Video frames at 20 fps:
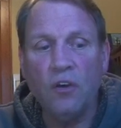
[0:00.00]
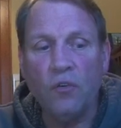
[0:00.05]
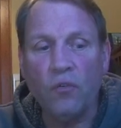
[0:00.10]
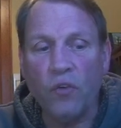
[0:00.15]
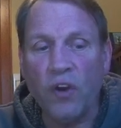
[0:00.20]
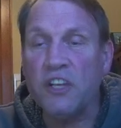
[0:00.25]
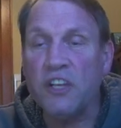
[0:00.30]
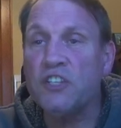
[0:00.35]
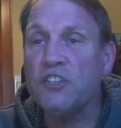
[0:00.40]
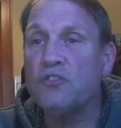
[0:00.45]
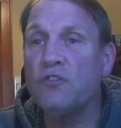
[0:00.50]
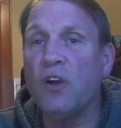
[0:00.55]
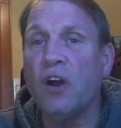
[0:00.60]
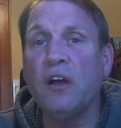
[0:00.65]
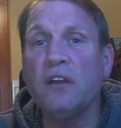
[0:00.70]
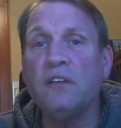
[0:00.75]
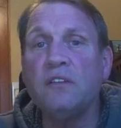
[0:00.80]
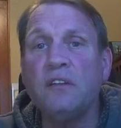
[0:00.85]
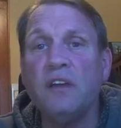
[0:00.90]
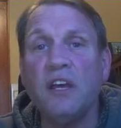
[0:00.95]

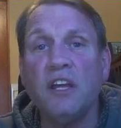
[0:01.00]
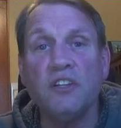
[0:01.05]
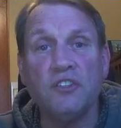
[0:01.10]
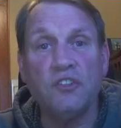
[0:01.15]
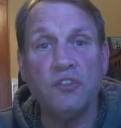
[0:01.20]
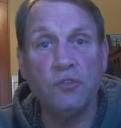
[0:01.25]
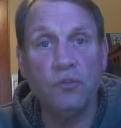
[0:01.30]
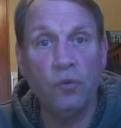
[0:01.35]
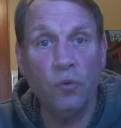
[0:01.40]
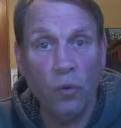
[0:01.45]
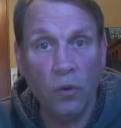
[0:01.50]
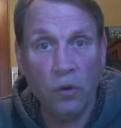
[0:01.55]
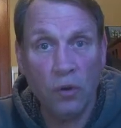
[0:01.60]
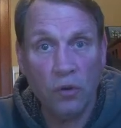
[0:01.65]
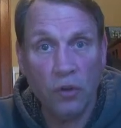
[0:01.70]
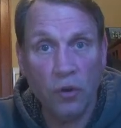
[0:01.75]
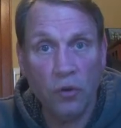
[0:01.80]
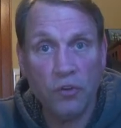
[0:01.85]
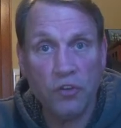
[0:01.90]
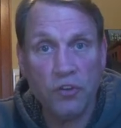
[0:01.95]
restaurant and school
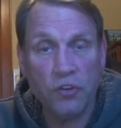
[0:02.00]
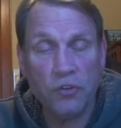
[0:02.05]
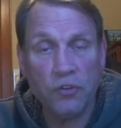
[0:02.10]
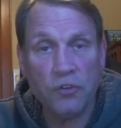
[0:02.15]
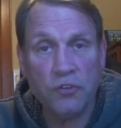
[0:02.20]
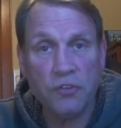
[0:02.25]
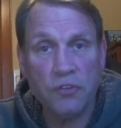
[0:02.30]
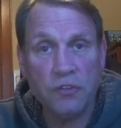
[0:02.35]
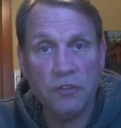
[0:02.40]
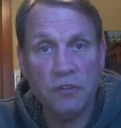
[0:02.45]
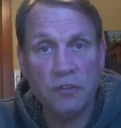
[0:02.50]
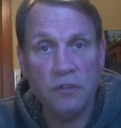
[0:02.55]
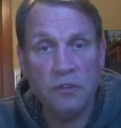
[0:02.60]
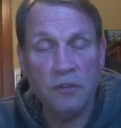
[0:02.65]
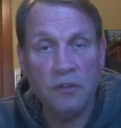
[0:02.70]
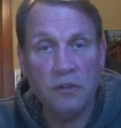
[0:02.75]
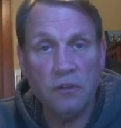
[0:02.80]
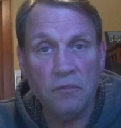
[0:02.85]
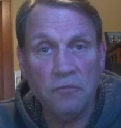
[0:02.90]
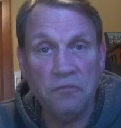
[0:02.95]
closures,
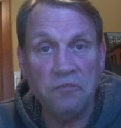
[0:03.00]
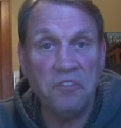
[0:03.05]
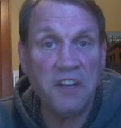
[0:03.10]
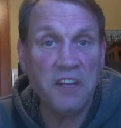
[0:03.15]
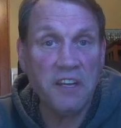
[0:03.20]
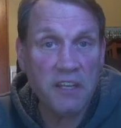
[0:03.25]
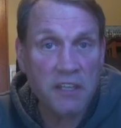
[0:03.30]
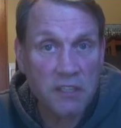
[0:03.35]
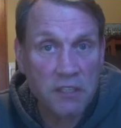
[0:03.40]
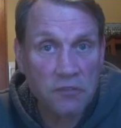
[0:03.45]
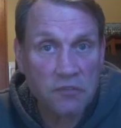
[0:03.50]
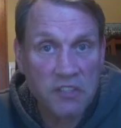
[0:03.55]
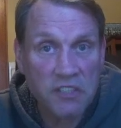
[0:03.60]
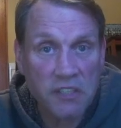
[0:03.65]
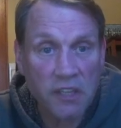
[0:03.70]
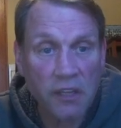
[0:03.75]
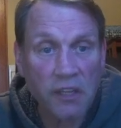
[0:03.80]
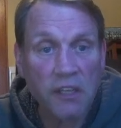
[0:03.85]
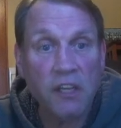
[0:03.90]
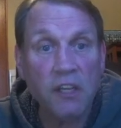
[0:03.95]
fitness
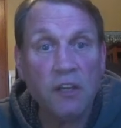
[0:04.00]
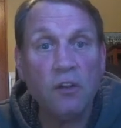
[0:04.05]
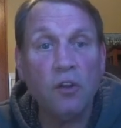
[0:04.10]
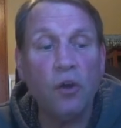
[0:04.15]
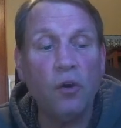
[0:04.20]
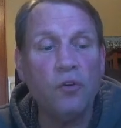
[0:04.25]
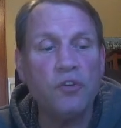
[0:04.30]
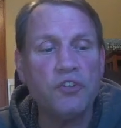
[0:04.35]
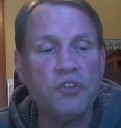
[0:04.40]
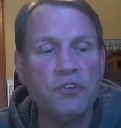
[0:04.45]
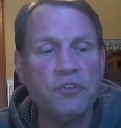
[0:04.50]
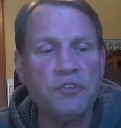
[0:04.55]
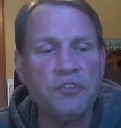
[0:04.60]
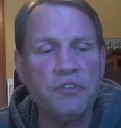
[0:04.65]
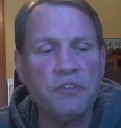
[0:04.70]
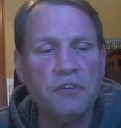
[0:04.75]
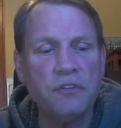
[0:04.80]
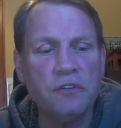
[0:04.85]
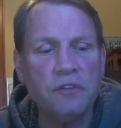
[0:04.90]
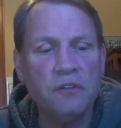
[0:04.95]
facility
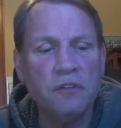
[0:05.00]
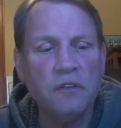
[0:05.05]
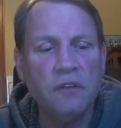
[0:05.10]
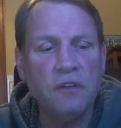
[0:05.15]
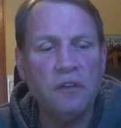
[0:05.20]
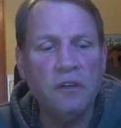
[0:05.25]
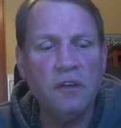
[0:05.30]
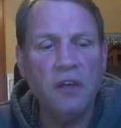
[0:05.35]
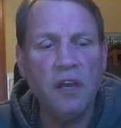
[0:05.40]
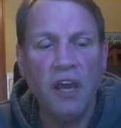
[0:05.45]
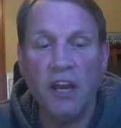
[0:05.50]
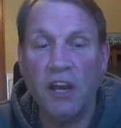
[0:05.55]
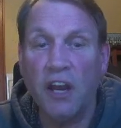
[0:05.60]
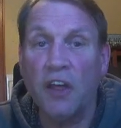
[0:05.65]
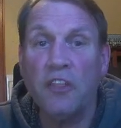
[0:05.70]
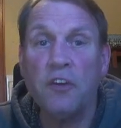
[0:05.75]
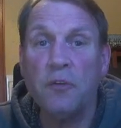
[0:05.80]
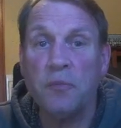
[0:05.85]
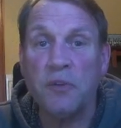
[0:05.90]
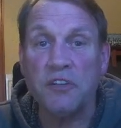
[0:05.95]
closures, and
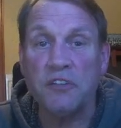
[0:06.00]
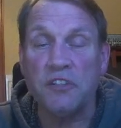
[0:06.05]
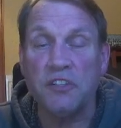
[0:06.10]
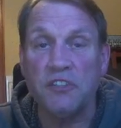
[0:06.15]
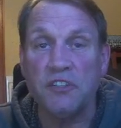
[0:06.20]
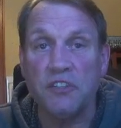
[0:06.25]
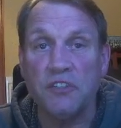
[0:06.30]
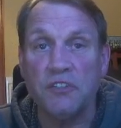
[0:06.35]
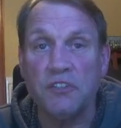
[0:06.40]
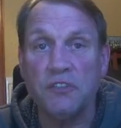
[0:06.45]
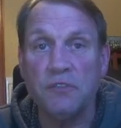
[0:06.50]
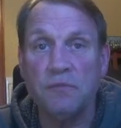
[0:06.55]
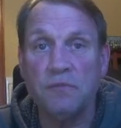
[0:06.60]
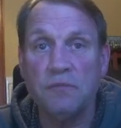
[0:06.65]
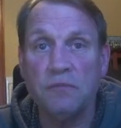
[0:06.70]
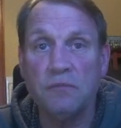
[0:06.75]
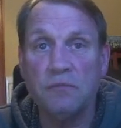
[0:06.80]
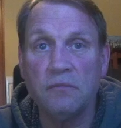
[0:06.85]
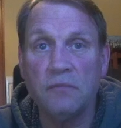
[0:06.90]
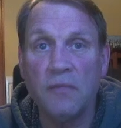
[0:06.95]
other businesses,
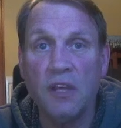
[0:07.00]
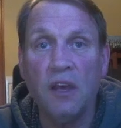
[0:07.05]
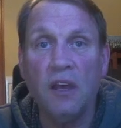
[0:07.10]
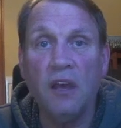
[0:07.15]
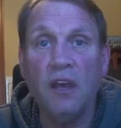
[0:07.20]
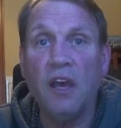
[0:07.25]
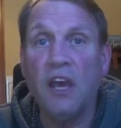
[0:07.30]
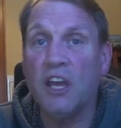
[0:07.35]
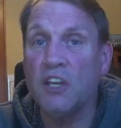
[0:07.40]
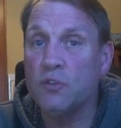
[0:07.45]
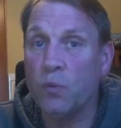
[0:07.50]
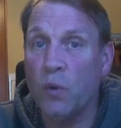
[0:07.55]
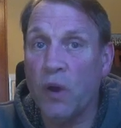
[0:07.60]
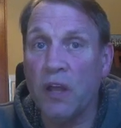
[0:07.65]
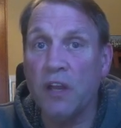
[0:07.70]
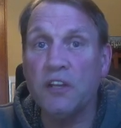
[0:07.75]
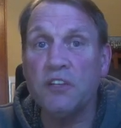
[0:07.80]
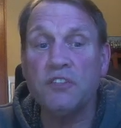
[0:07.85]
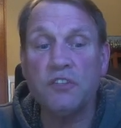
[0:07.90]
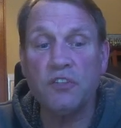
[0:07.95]
as
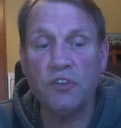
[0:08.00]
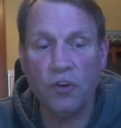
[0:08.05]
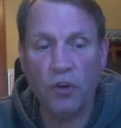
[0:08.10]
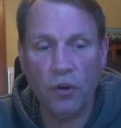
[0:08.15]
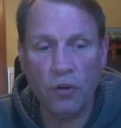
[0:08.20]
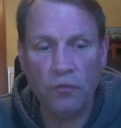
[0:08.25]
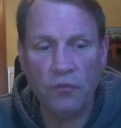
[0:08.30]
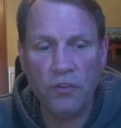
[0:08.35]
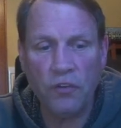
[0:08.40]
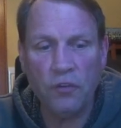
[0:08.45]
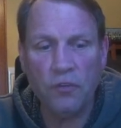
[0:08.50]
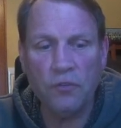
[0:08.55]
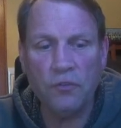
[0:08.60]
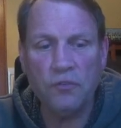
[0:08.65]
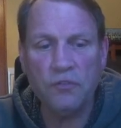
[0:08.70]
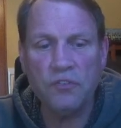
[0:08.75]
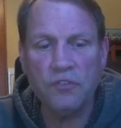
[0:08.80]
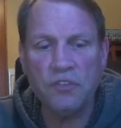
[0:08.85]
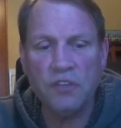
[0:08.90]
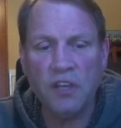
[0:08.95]
well as
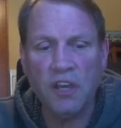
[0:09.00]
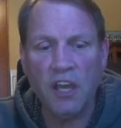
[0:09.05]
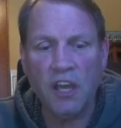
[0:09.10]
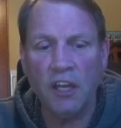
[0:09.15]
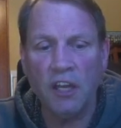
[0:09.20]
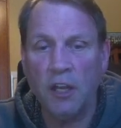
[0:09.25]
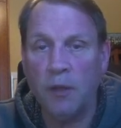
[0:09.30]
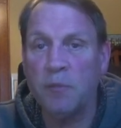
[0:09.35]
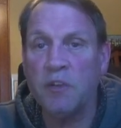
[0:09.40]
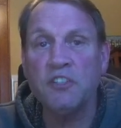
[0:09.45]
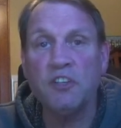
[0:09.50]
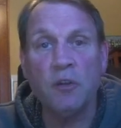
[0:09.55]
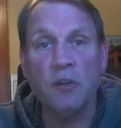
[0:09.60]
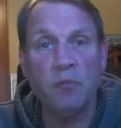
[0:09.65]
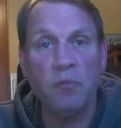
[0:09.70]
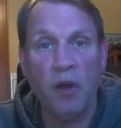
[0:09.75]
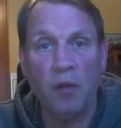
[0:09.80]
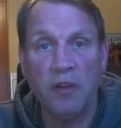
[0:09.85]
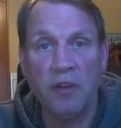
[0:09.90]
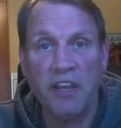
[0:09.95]
curfews and limits on
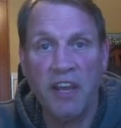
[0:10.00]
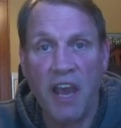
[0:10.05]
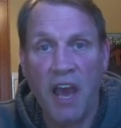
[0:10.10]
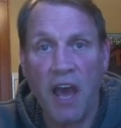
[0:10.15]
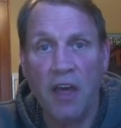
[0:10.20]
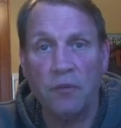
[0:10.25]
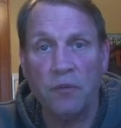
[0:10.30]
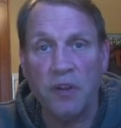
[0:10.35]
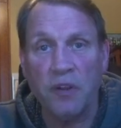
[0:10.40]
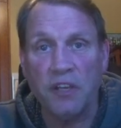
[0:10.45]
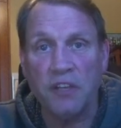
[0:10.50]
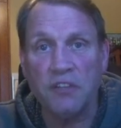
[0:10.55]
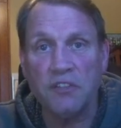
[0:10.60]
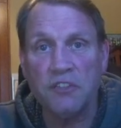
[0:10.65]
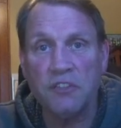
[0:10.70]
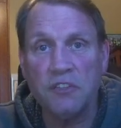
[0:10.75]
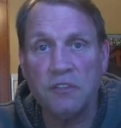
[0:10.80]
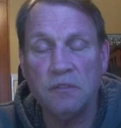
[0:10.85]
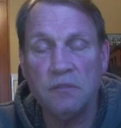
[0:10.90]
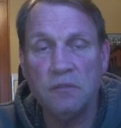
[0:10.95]
public
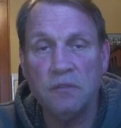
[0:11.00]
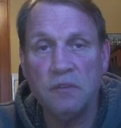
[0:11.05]
gatherings.